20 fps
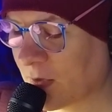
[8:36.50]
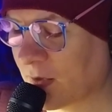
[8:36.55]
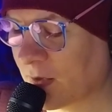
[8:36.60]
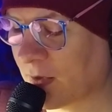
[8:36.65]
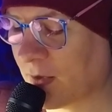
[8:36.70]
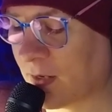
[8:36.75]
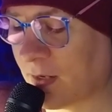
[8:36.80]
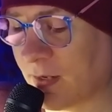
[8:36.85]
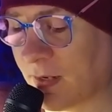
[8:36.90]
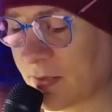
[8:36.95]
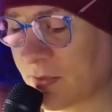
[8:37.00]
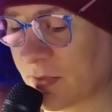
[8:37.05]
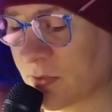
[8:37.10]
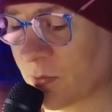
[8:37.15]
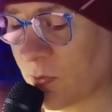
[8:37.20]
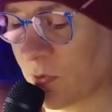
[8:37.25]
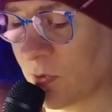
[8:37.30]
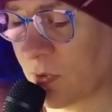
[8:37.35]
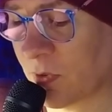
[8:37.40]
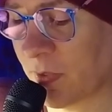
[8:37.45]
I liked to
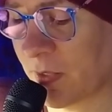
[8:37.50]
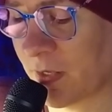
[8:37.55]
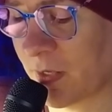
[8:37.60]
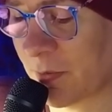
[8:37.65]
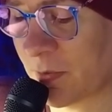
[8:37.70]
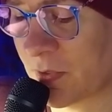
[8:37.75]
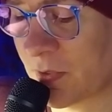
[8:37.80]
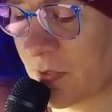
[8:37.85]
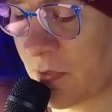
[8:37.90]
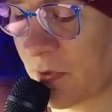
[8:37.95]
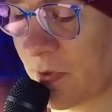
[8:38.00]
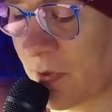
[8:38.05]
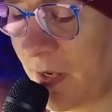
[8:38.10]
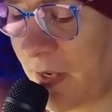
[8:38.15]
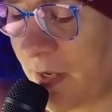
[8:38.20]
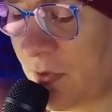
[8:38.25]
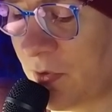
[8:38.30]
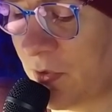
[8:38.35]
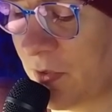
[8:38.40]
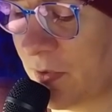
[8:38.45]
walk when I was your
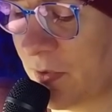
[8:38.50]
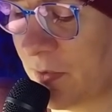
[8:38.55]
age,